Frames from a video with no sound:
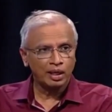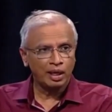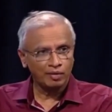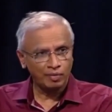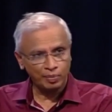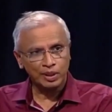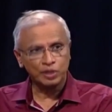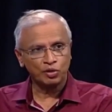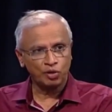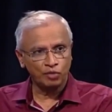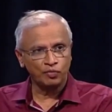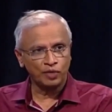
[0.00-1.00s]
have a press
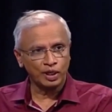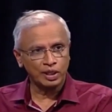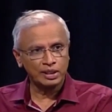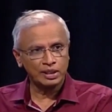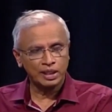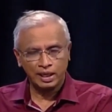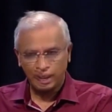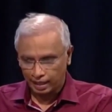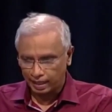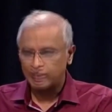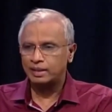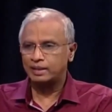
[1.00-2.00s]
conference
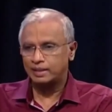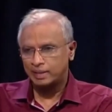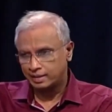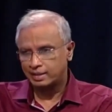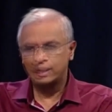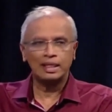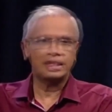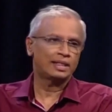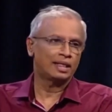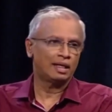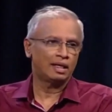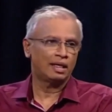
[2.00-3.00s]
and just release
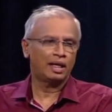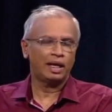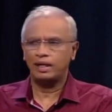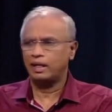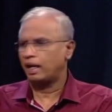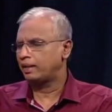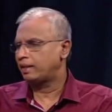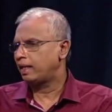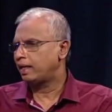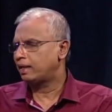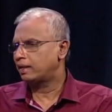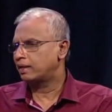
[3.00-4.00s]
our, and I
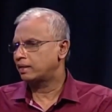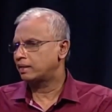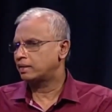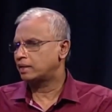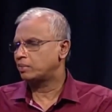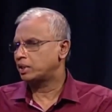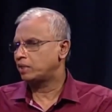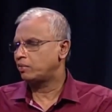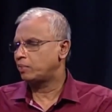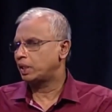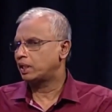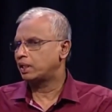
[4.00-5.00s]
think some
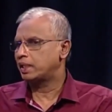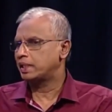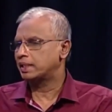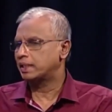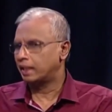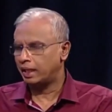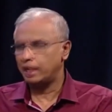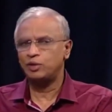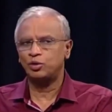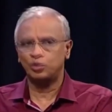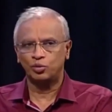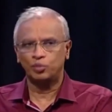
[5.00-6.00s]
JVP colleagues agreed
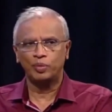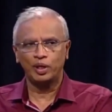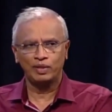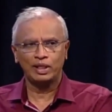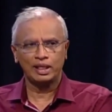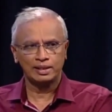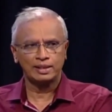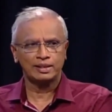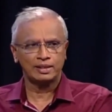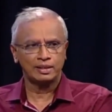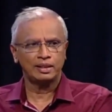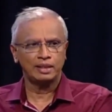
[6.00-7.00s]
to be with
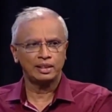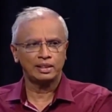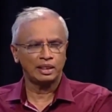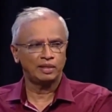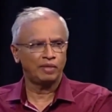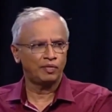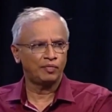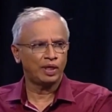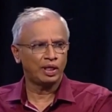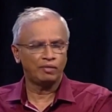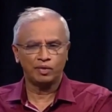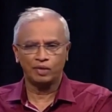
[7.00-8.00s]
us initially when
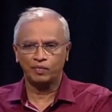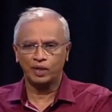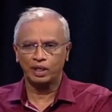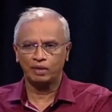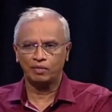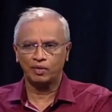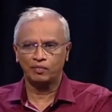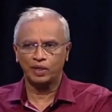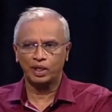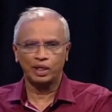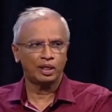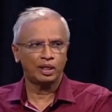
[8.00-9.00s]
we
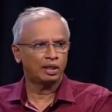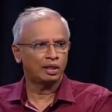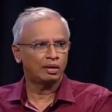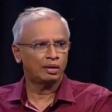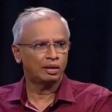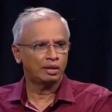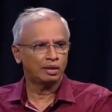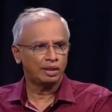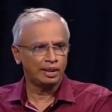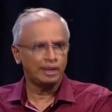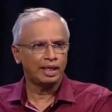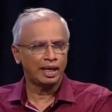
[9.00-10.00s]

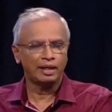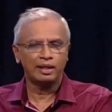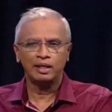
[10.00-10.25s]
did that.